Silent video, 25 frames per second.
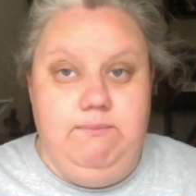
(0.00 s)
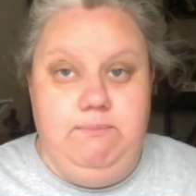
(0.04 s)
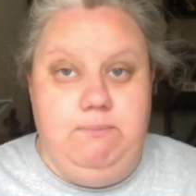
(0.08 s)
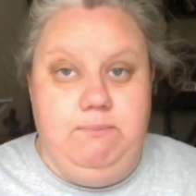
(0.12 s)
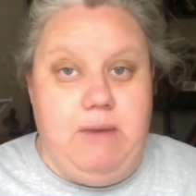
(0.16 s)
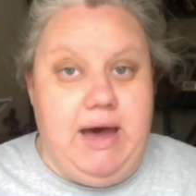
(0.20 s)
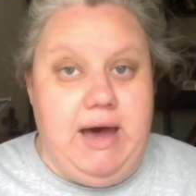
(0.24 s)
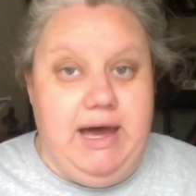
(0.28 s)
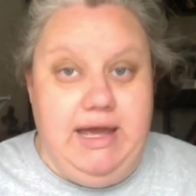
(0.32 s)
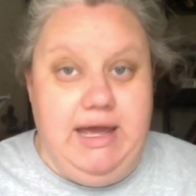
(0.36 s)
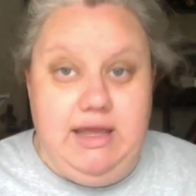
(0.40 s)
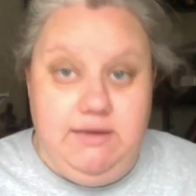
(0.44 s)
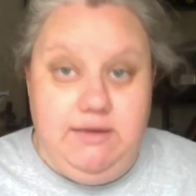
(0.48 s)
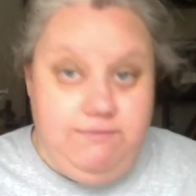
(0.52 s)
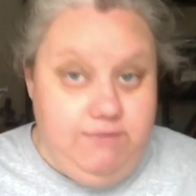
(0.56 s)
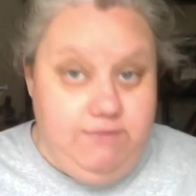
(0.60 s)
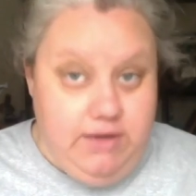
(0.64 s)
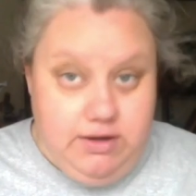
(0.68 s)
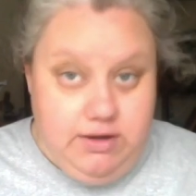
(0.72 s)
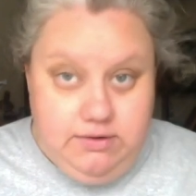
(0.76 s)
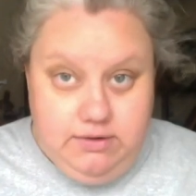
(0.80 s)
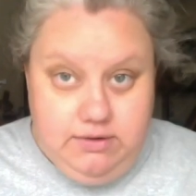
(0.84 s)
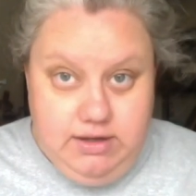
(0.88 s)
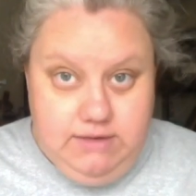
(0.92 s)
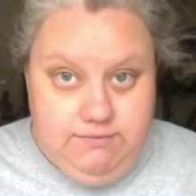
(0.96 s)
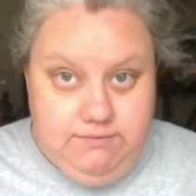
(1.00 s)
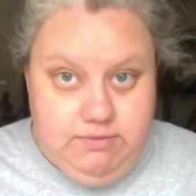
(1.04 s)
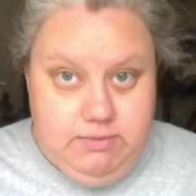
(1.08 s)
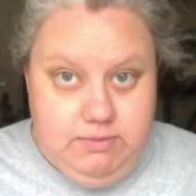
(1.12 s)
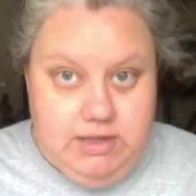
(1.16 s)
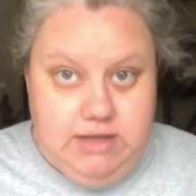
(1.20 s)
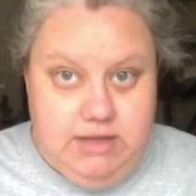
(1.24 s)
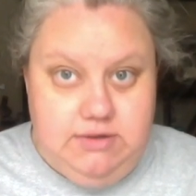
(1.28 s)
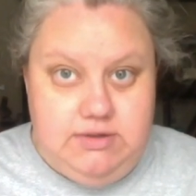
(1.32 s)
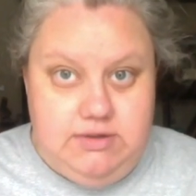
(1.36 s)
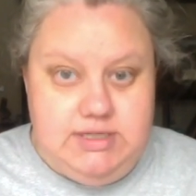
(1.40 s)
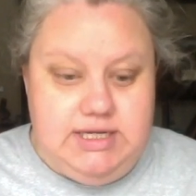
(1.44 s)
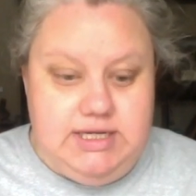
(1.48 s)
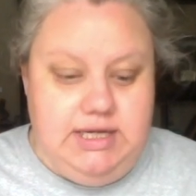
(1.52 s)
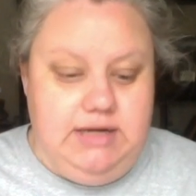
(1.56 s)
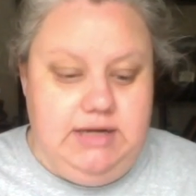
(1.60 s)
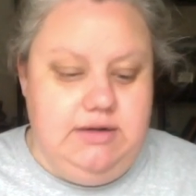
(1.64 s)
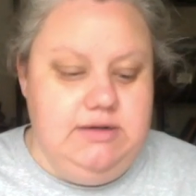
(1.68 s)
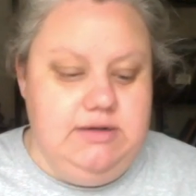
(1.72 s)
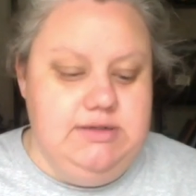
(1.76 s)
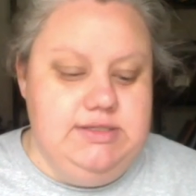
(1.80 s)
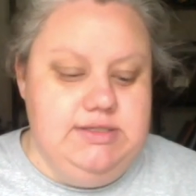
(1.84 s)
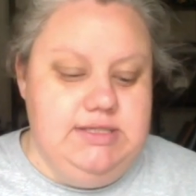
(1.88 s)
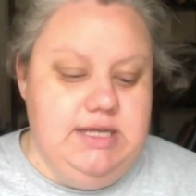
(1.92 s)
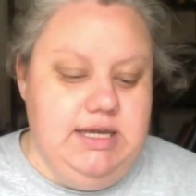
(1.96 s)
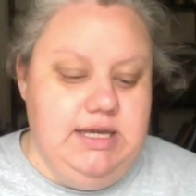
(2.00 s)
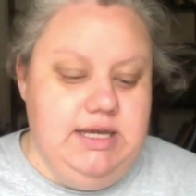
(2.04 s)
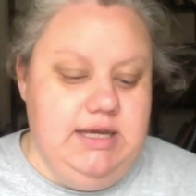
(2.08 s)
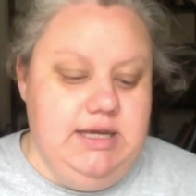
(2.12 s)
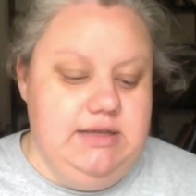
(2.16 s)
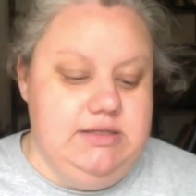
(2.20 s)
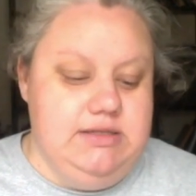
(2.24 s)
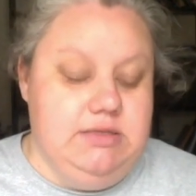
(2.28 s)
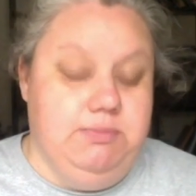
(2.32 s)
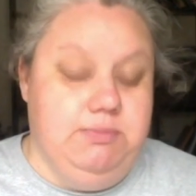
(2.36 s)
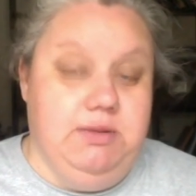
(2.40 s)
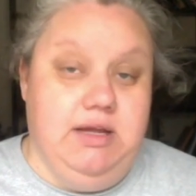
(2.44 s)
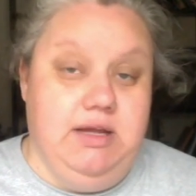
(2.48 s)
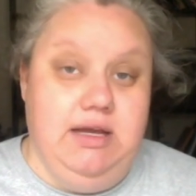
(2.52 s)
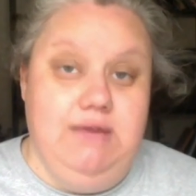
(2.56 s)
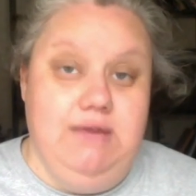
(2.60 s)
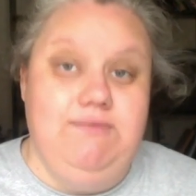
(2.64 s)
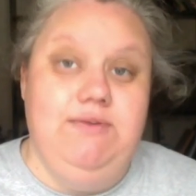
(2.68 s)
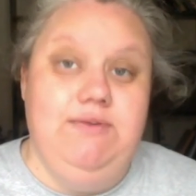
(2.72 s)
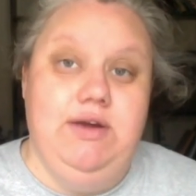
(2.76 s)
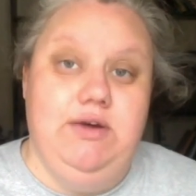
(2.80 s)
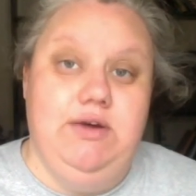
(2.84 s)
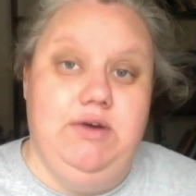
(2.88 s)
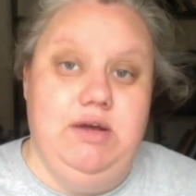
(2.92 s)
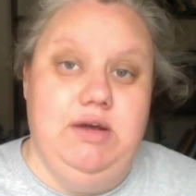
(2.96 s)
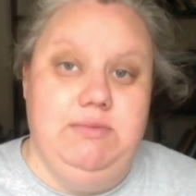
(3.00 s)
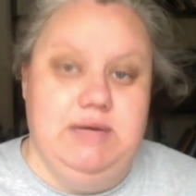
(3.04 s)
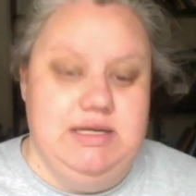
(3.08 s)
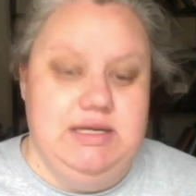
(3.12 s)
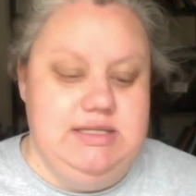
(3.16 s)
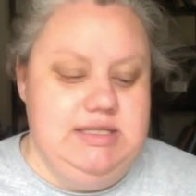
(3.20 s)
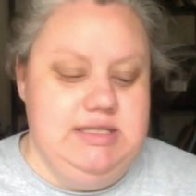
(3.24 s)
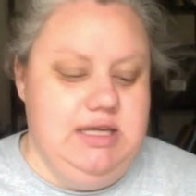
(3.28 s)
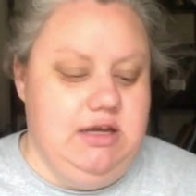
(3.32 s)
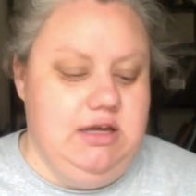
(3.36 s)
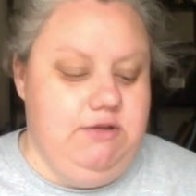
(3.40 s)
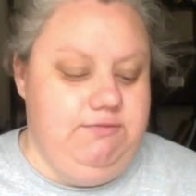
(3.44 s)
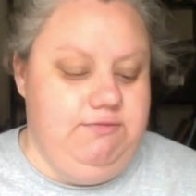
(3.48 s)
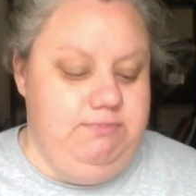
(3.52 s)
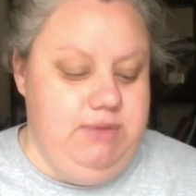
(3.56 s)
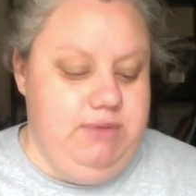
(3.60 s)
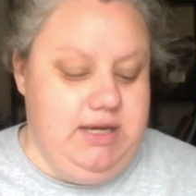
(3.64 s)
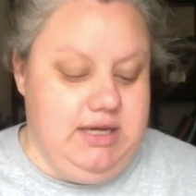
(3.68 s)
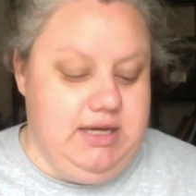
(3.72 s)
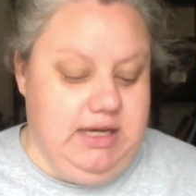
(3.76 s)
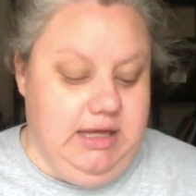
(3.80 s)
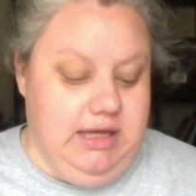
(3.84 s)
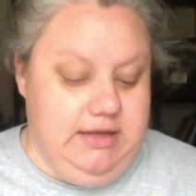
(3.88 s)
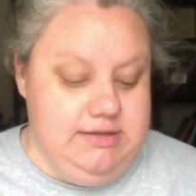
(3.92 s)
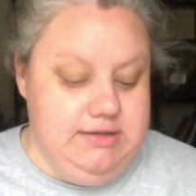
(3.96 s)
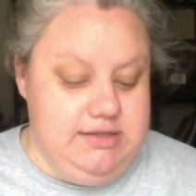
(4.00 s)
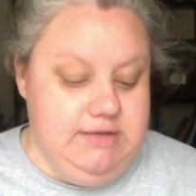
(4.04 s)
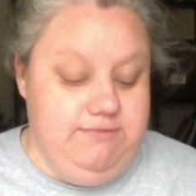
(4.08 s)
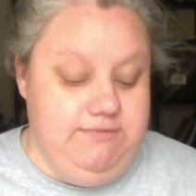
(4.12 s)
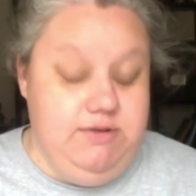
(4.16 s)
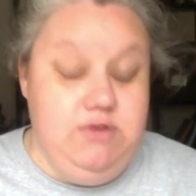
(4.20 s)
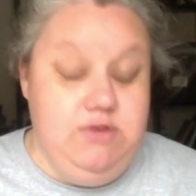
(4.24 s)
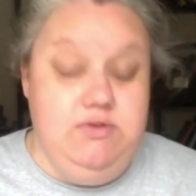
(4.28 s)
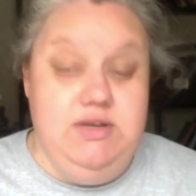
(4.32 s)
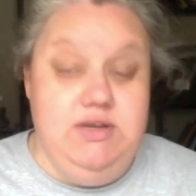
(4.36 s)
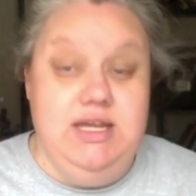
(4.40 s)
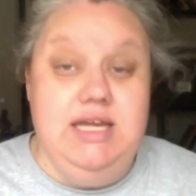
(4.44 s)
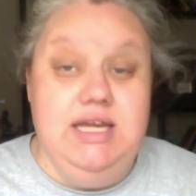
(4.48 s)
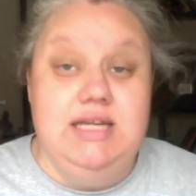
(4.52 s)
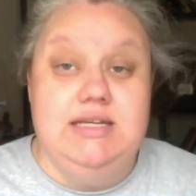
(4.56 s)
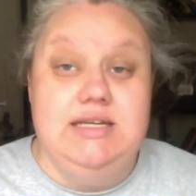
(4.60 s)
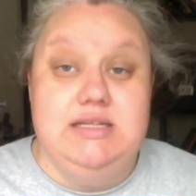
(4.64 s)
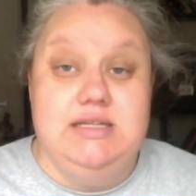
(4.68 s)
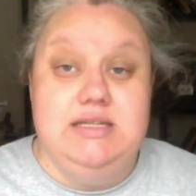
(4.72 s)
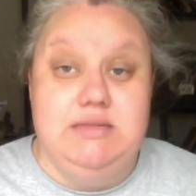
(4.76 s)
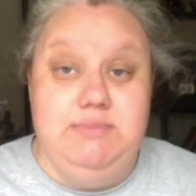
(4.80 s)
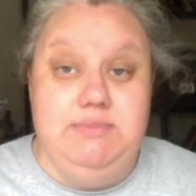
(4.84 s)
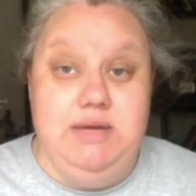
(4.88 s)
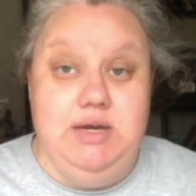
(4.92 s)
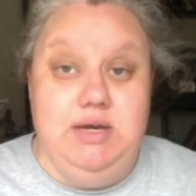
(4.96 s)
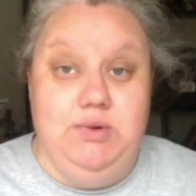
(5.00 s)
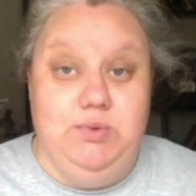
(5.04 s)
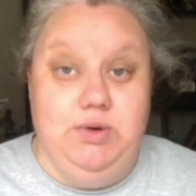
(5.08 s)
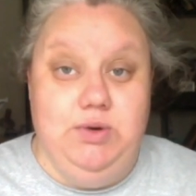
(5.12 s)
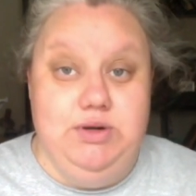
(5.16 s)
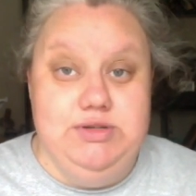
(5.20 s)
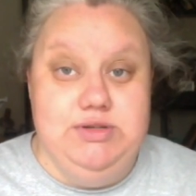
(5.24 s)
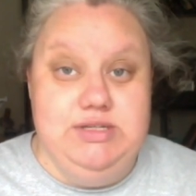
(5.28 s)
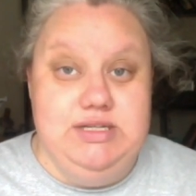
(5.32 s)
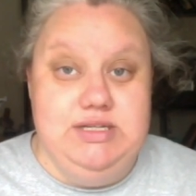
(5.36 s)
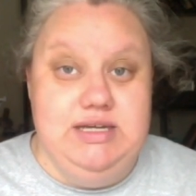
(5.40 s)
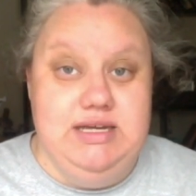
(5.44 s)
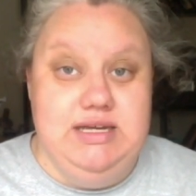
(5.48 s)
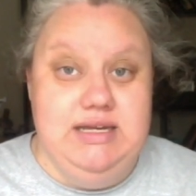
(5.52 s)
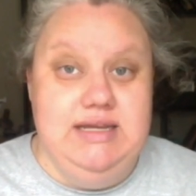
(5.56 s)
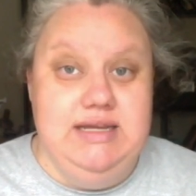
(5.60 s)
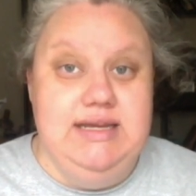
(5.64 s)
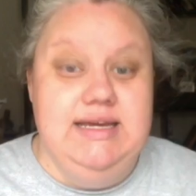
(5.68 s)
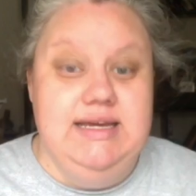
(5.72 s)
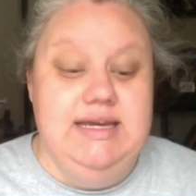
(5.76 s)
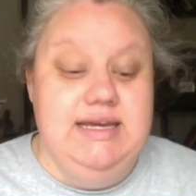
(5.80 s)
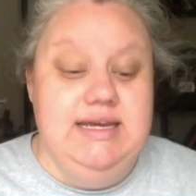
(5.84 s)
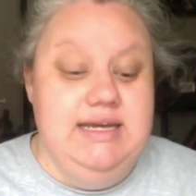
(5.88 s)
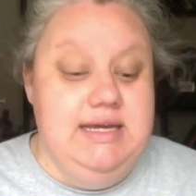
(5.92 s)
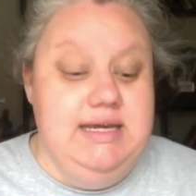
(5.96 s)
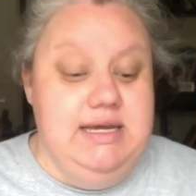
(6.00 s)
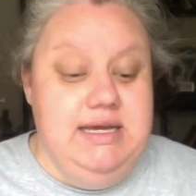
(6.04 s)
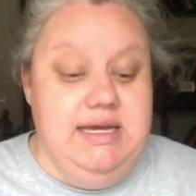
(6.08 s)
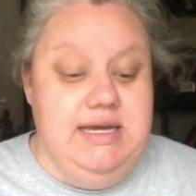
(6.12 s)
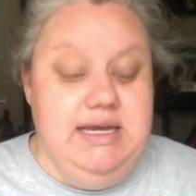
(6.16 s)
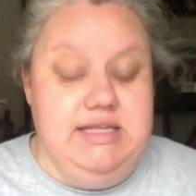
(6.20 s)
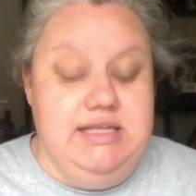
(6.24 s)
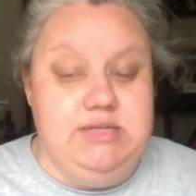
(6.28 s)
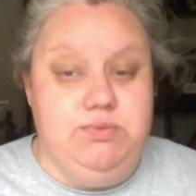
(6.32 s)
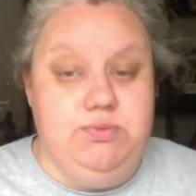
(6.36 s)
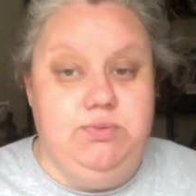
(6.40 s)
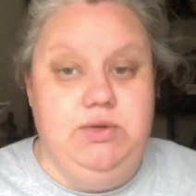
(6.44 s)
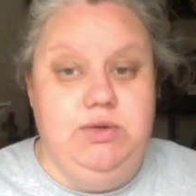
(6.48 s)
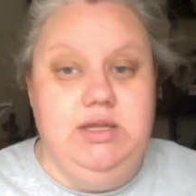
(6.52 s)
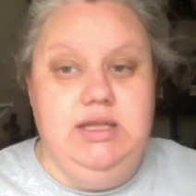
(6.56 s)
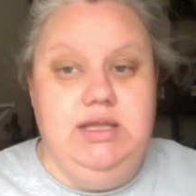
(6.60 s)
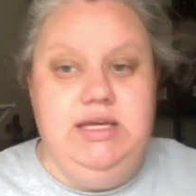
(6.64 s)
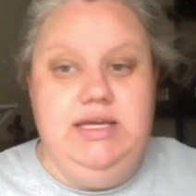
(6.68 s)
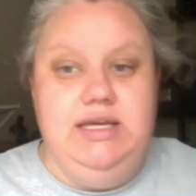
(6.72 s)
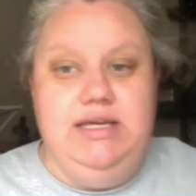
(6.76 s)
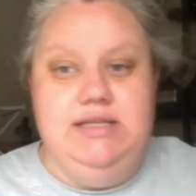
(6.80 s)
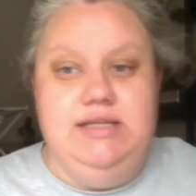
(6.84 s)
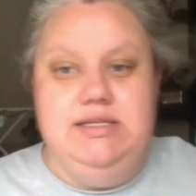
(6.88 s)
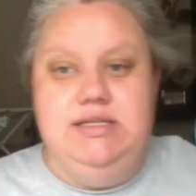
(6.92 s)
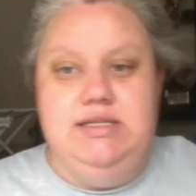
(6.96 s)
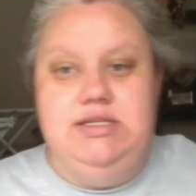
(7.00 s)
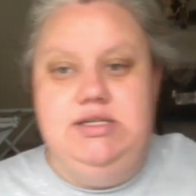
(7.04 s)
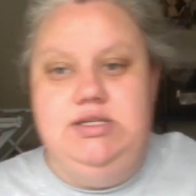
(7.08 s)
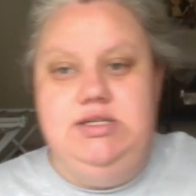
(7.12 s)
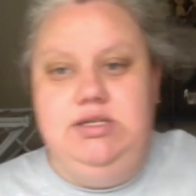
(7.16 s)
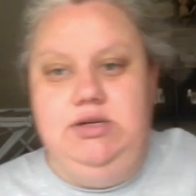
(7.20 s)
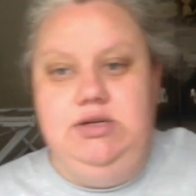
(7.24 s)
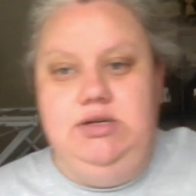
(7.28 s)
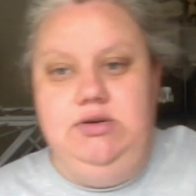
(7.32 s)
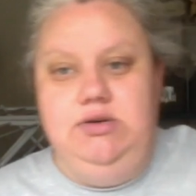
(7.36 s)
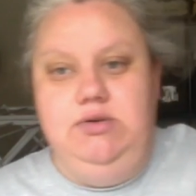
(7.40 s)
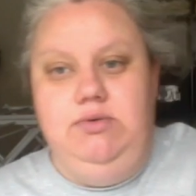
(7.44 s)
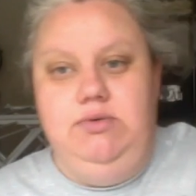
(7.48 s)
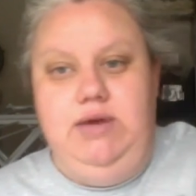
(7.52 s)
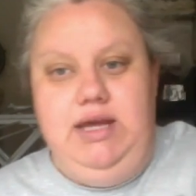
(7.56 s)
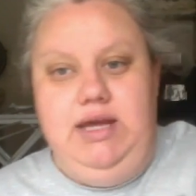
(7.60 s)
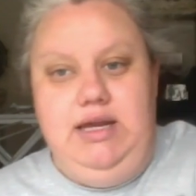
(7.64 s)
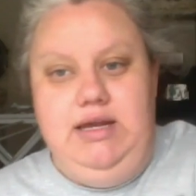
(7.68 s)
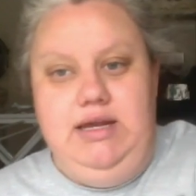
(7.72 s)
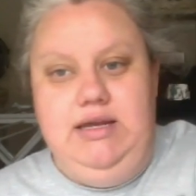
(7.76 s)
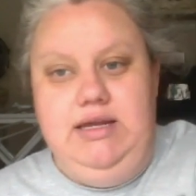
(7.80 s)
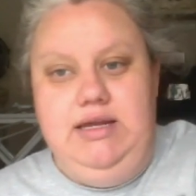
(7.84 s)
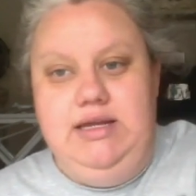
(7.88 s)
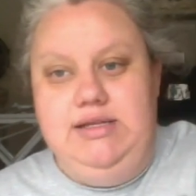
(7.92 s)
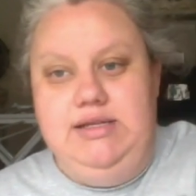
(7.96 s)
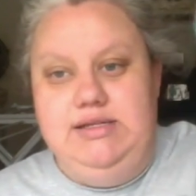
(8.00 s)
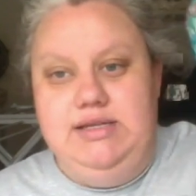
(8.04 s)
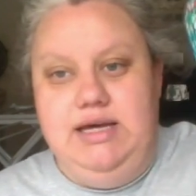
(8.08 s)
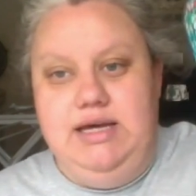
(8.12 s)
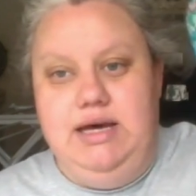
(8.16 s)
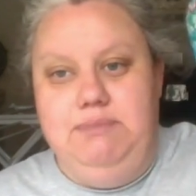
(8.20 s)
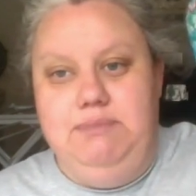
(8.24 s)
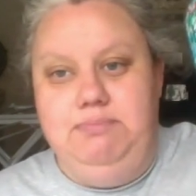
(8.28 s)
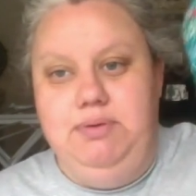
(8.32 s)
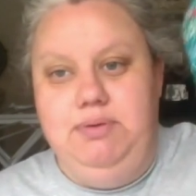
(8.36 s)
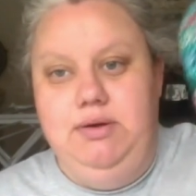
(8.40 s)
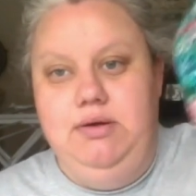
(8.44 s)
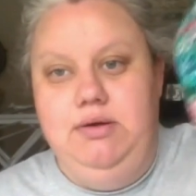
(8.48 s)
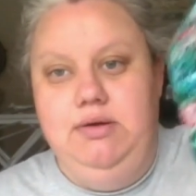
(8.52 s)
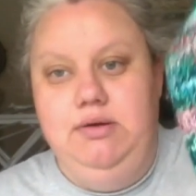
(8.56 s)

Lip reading: buying fingering from other dyers and supplying fingering myself, because if you need it to be a worsted, it's really easy to do, and it knits up,